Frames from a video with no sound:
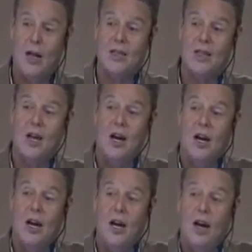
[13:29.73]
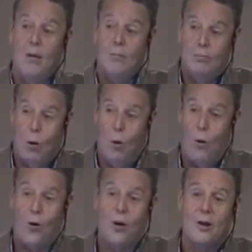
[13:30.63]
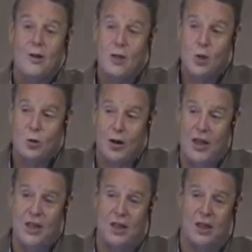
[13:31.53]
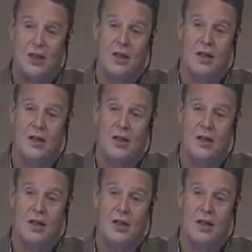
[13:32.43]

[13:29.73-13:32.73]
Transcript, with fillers: much more stringent.